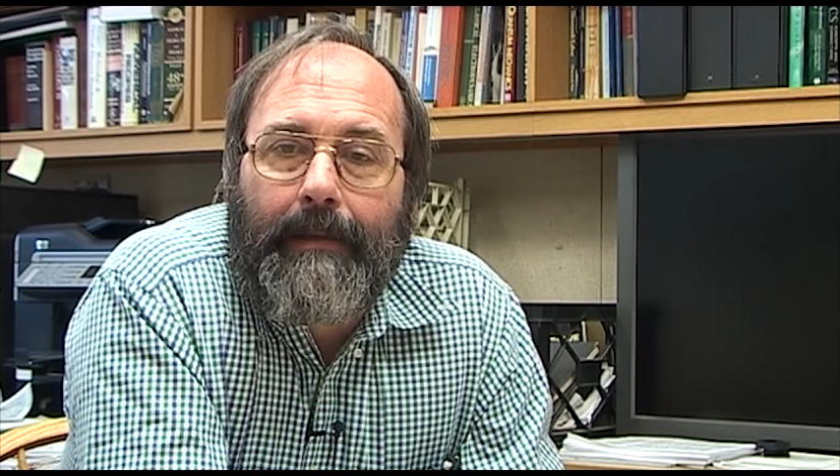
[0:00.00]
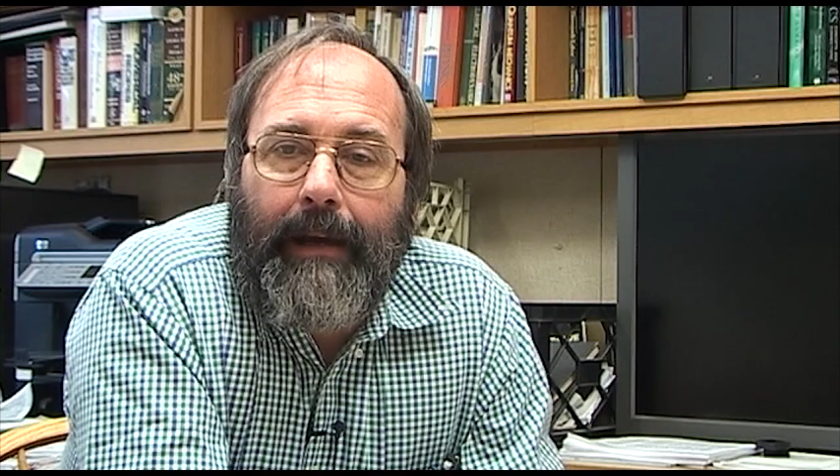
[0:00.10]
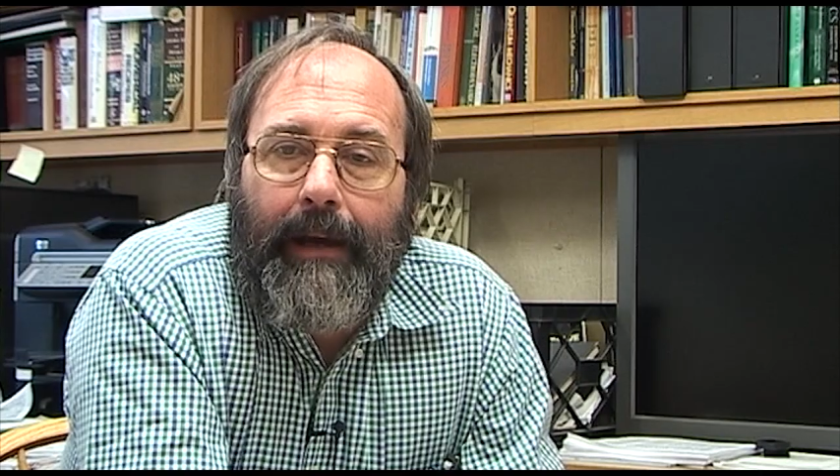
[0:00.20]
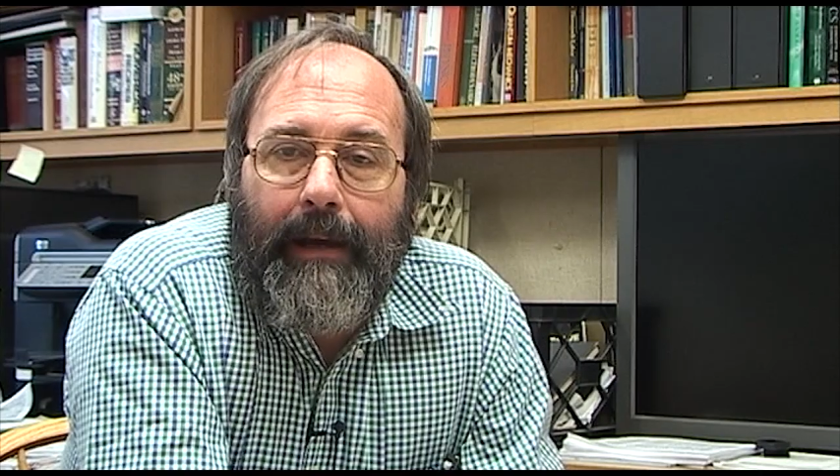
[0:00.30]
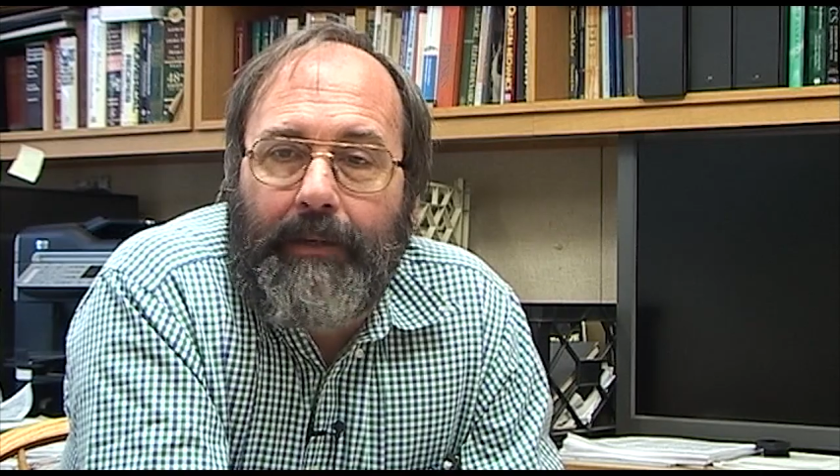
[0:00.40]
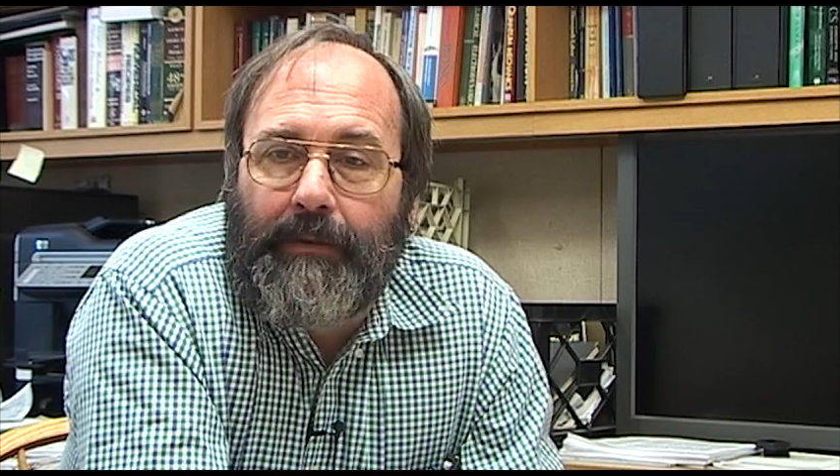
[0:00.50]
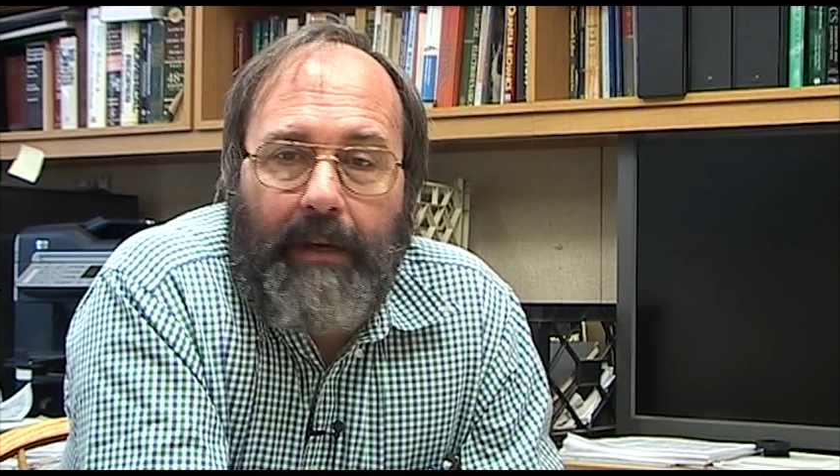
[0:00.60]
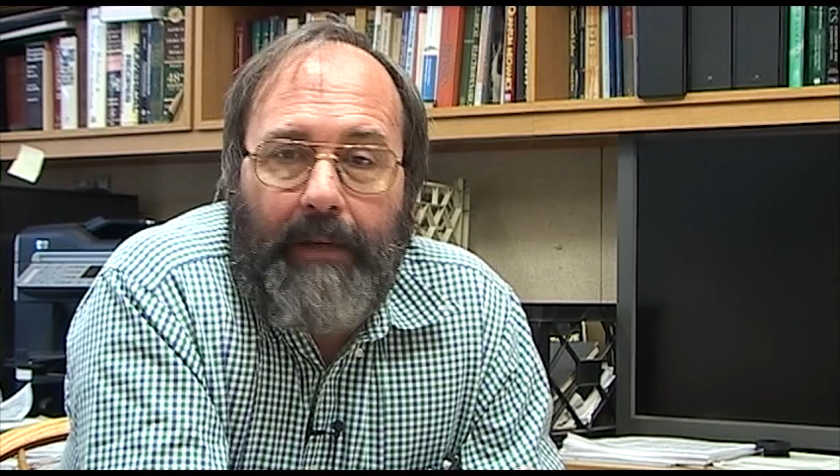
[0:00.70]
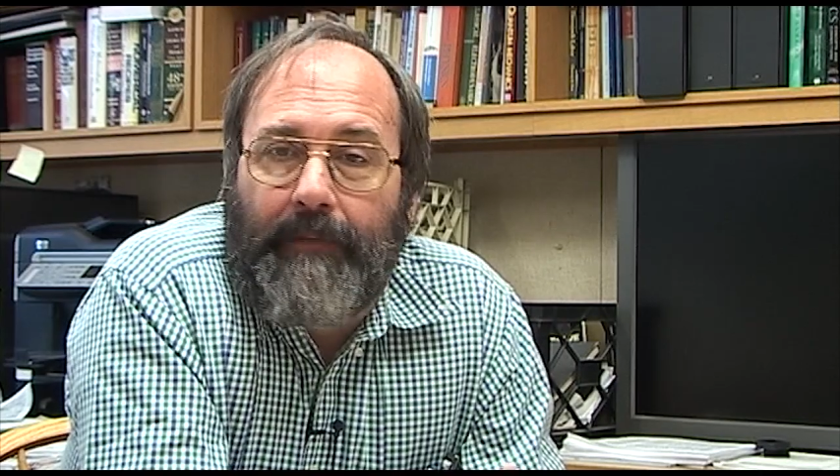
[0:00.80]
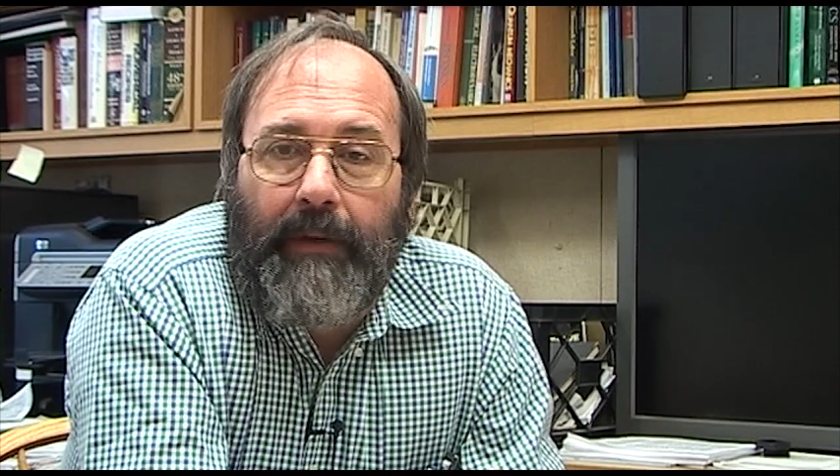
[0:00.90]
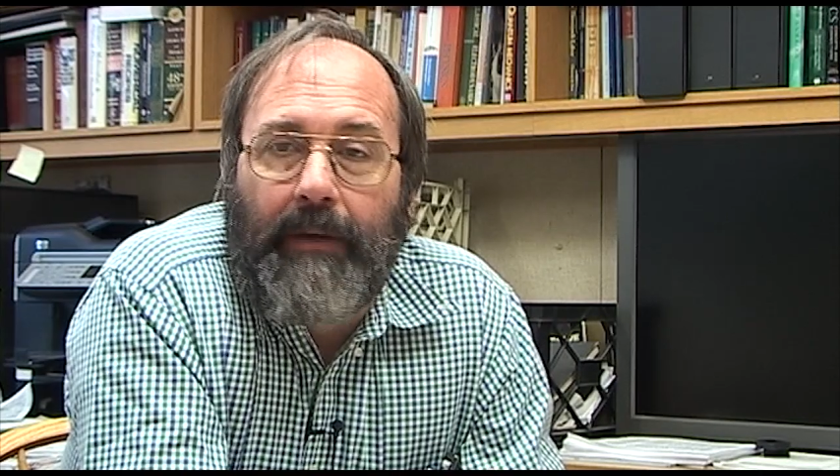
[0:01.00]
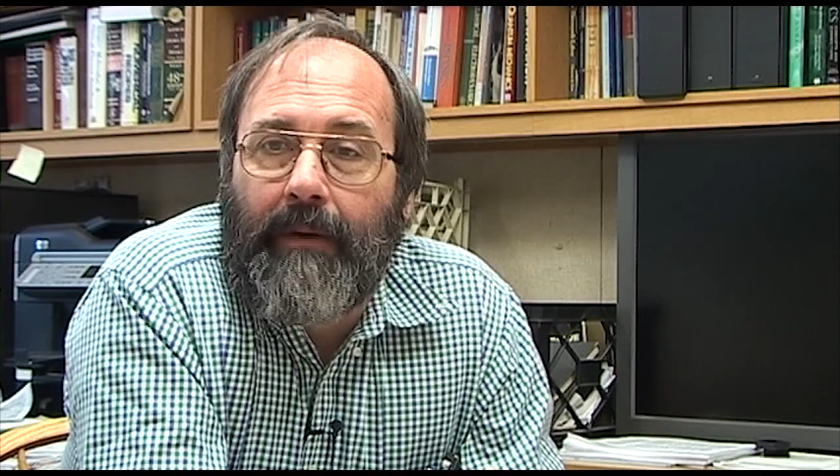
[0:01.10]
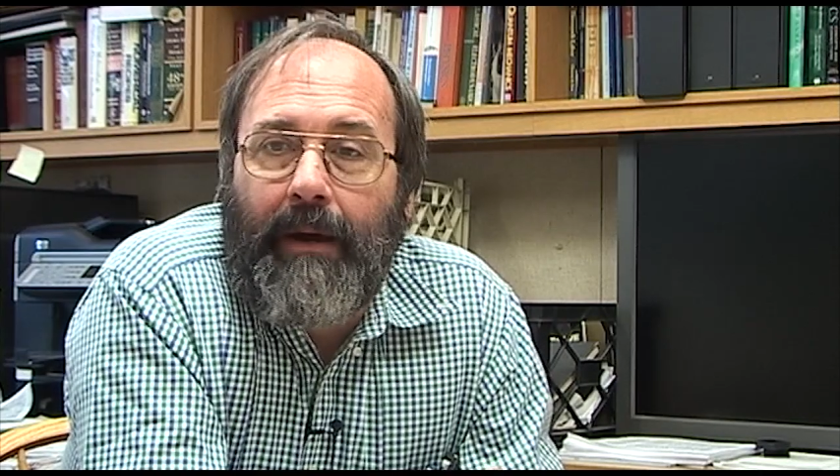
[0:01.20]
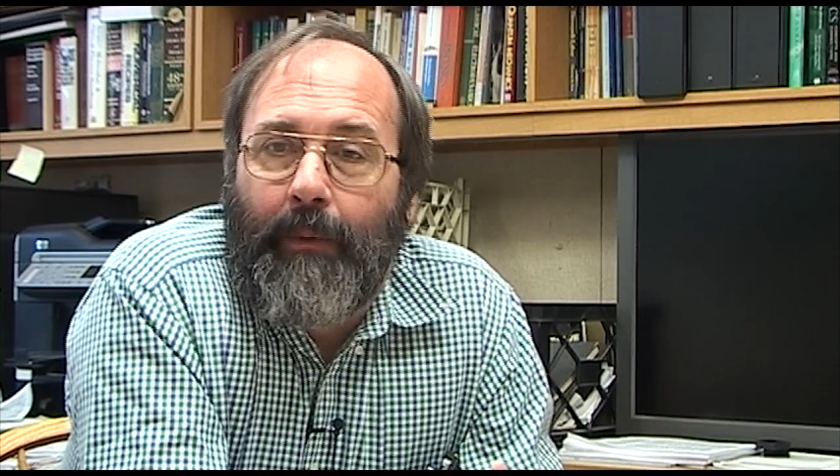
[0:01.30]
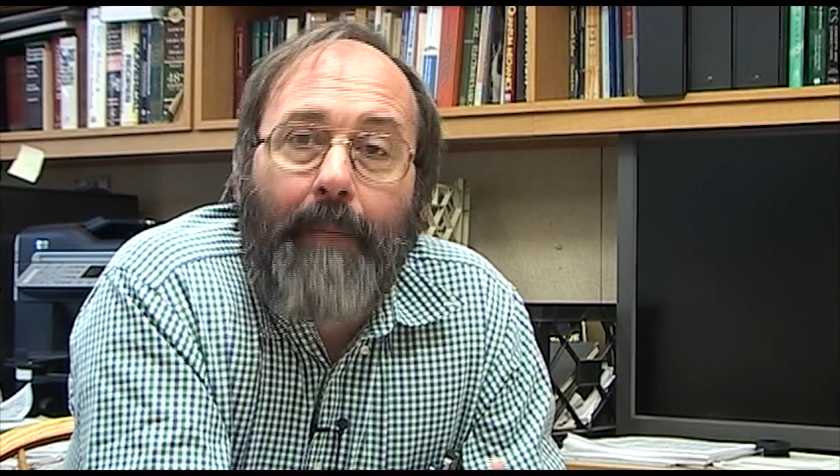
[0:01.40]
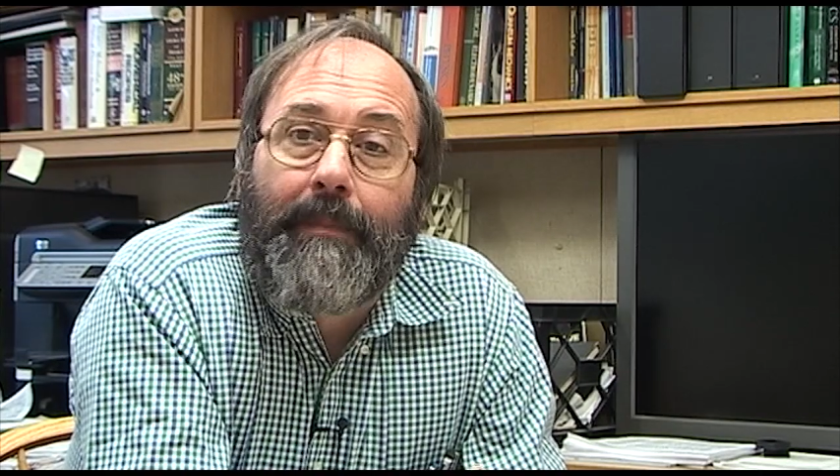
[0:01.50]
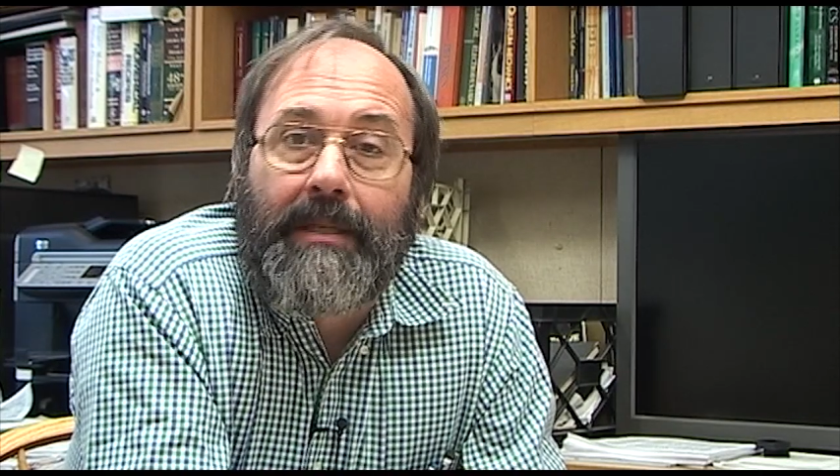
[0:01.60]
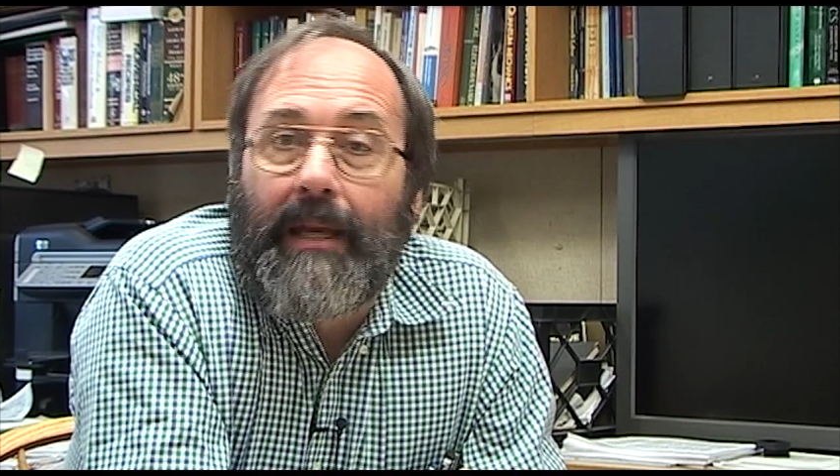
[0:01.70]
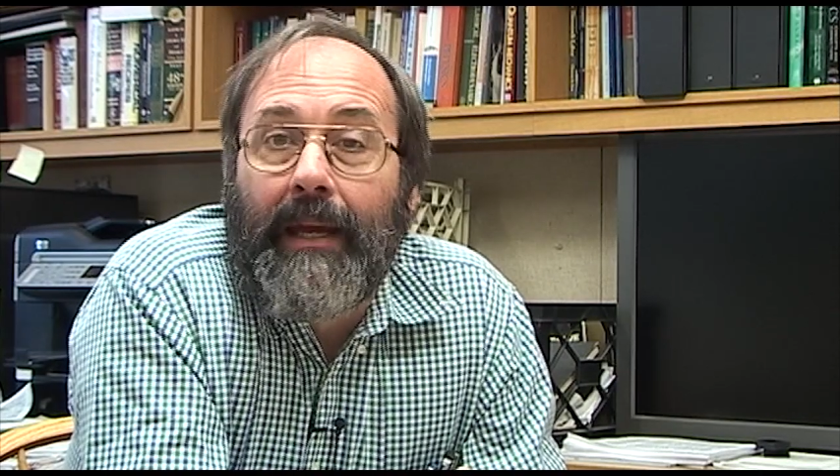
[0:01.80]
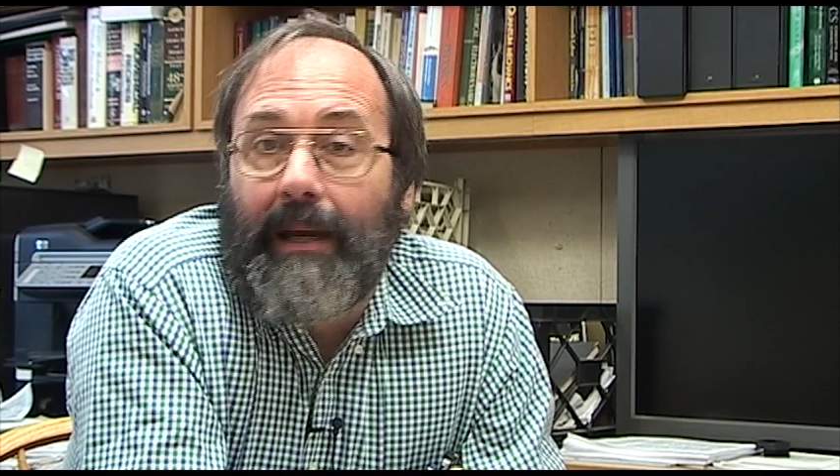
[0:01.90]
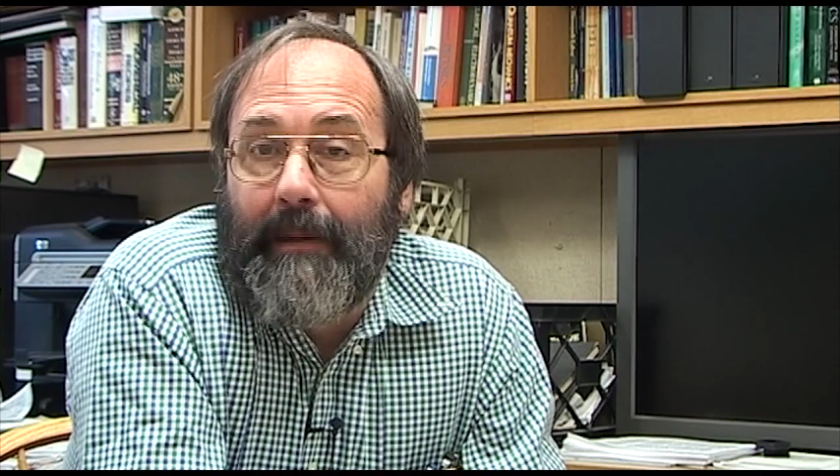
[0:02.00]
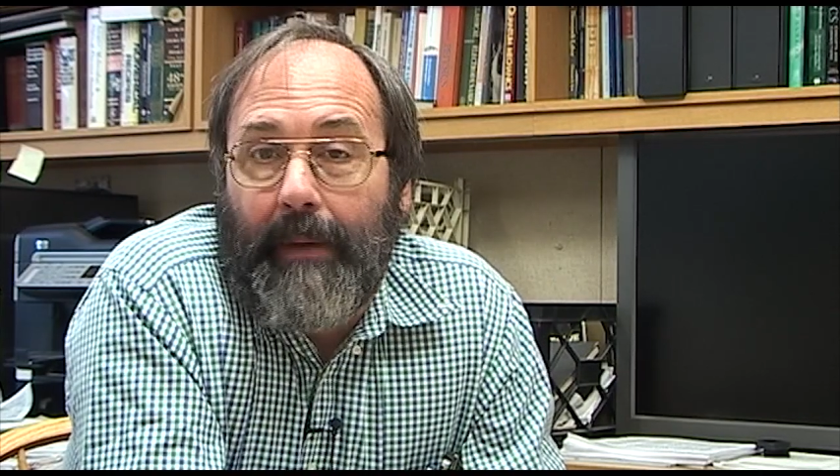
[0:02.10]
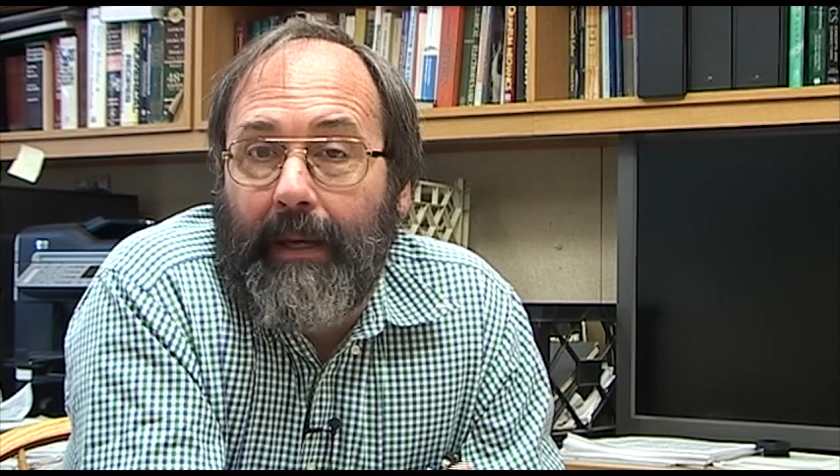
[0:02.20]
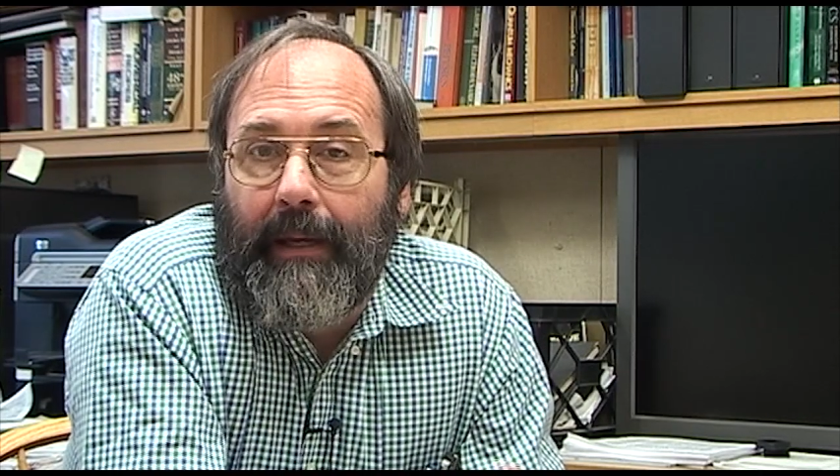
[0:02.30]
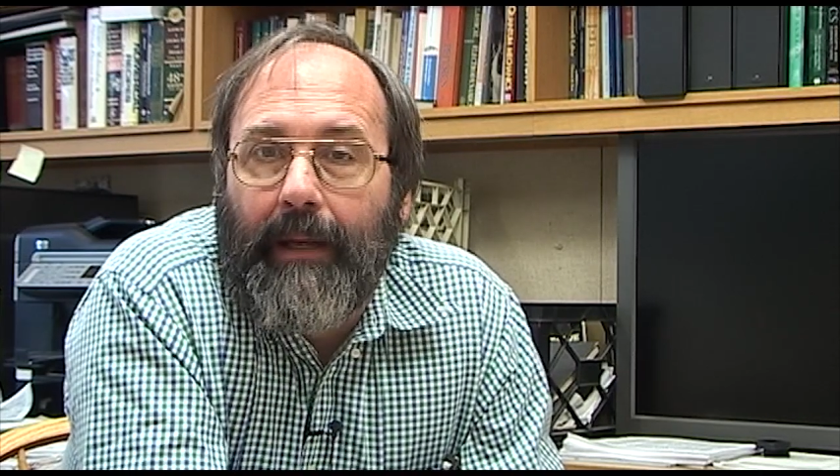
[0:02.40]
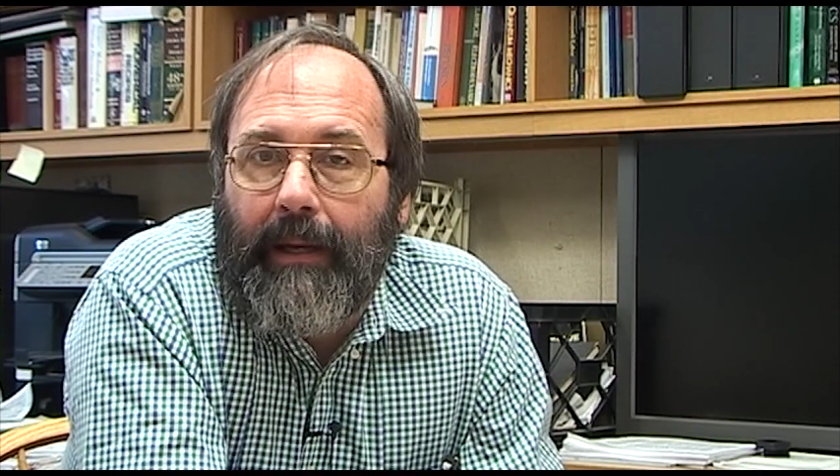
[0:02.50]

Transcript: I try and figure out what mistake I'm making,